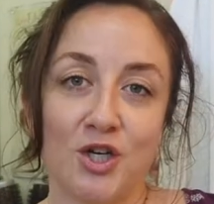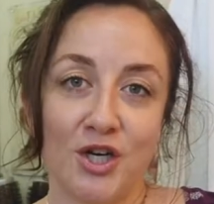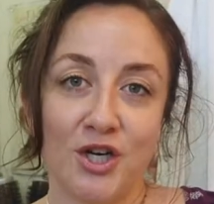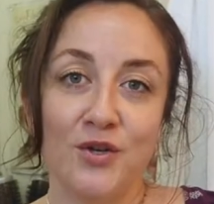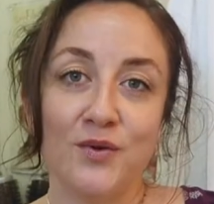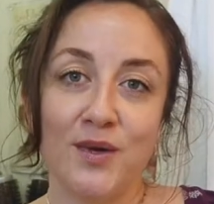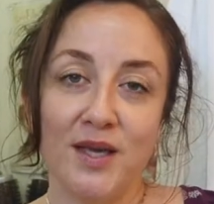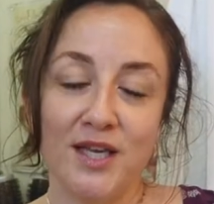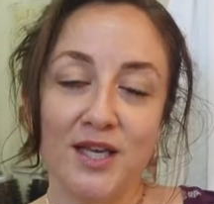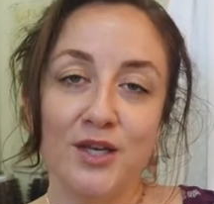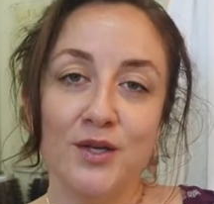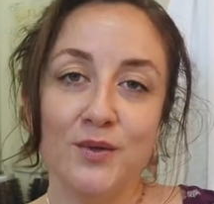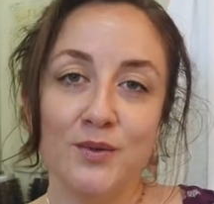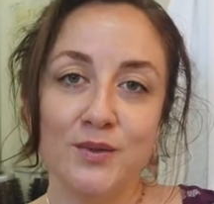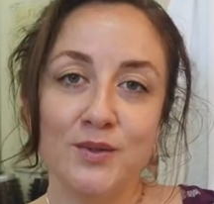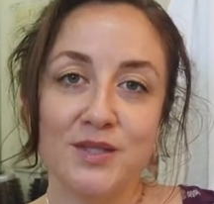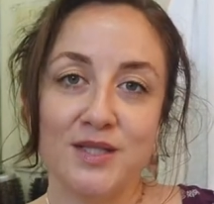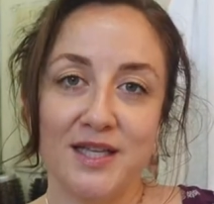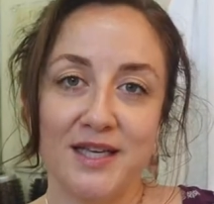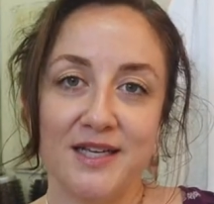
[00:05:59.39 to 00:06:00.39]
you can
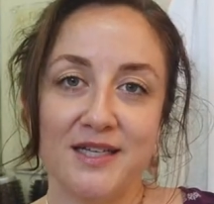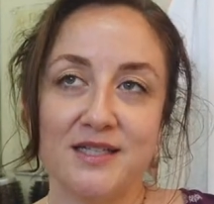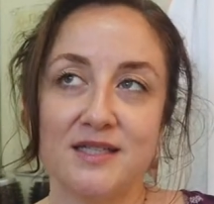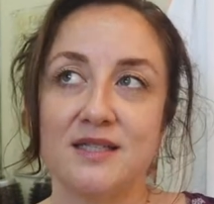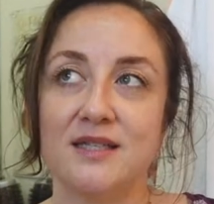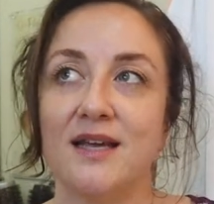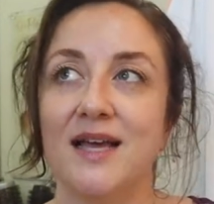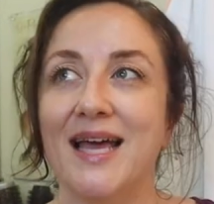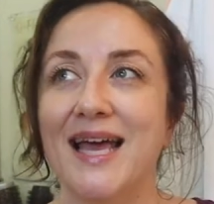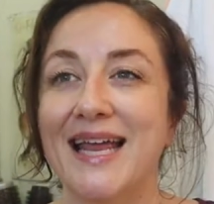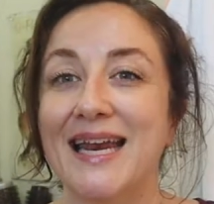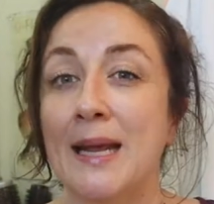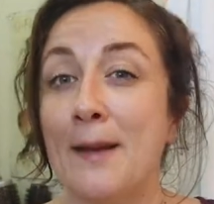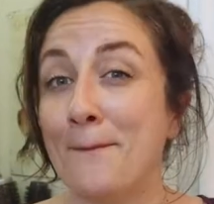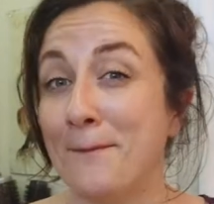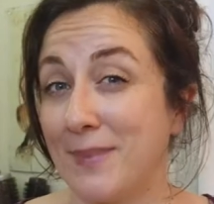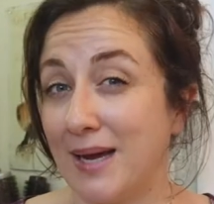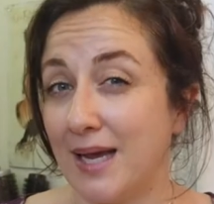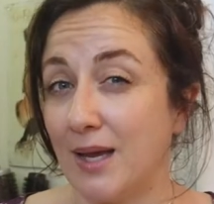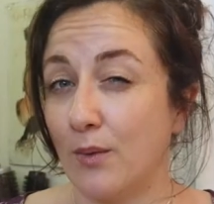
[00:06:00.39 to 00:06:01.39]
use this and it
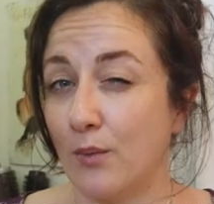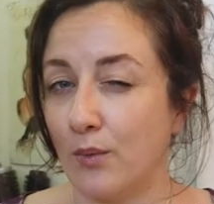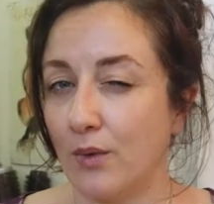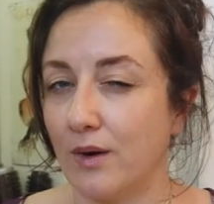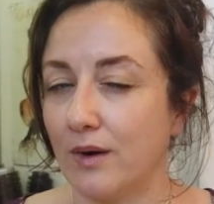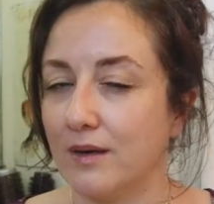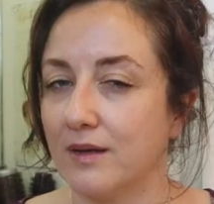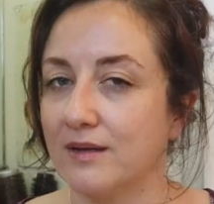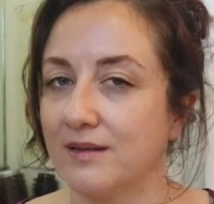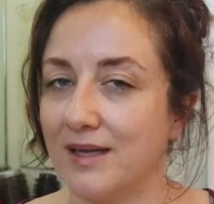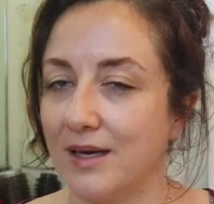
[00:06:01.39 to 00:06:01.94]
might work.